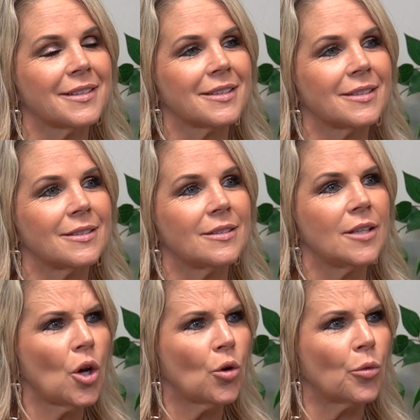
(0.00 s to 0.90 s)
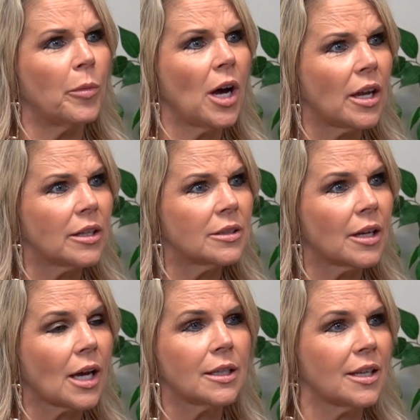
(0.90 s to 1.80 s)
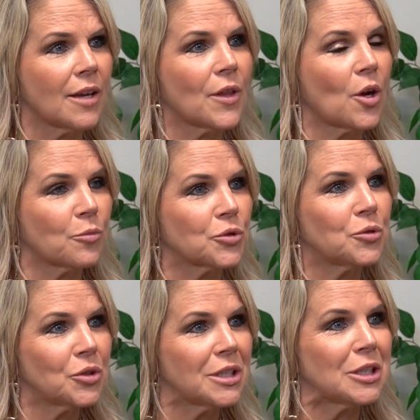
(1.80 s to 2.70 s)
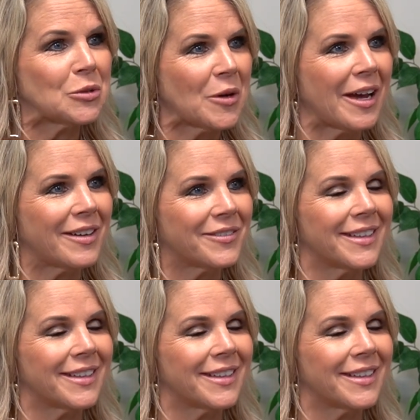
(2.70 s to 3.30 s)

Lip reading: I said, "No, but I didn't have the opportunity you have."